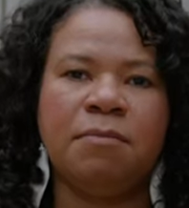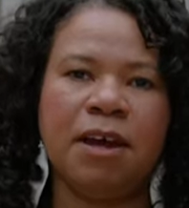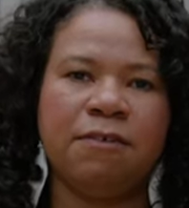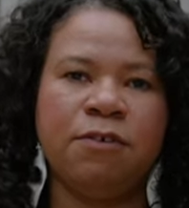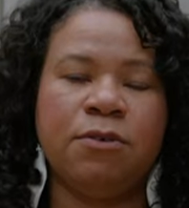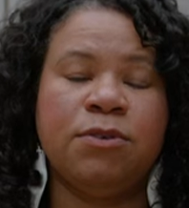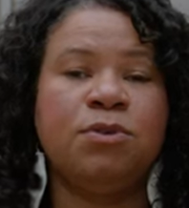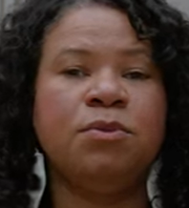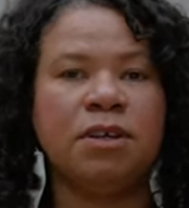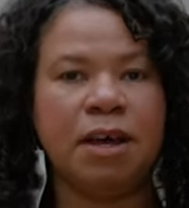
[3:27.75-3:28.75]
black folks
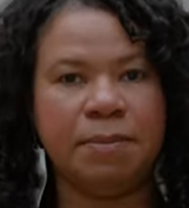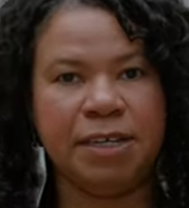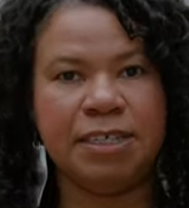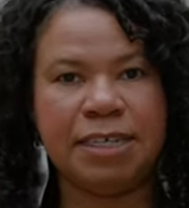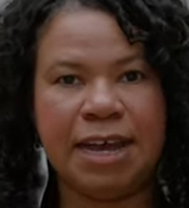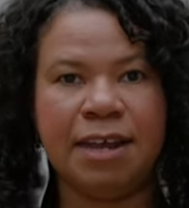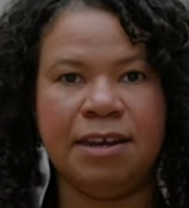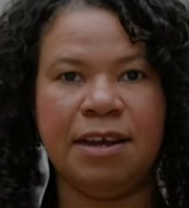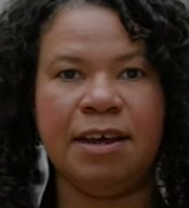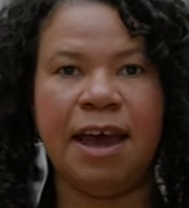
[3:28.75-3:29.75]
who were coming to
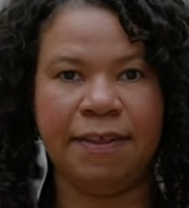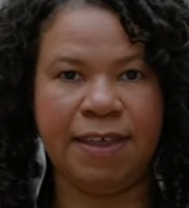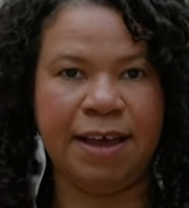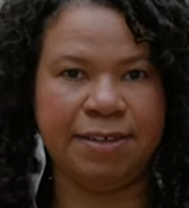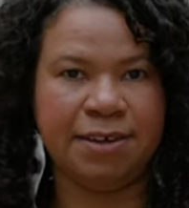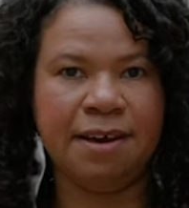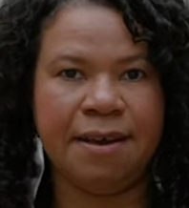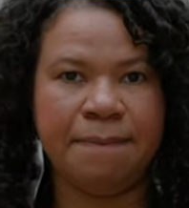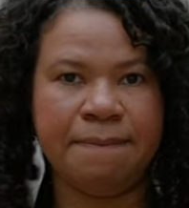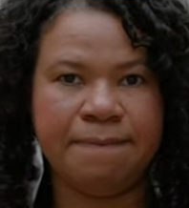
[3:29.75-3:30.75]
Canada at that
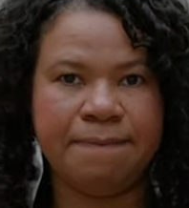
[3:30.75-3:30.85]
time.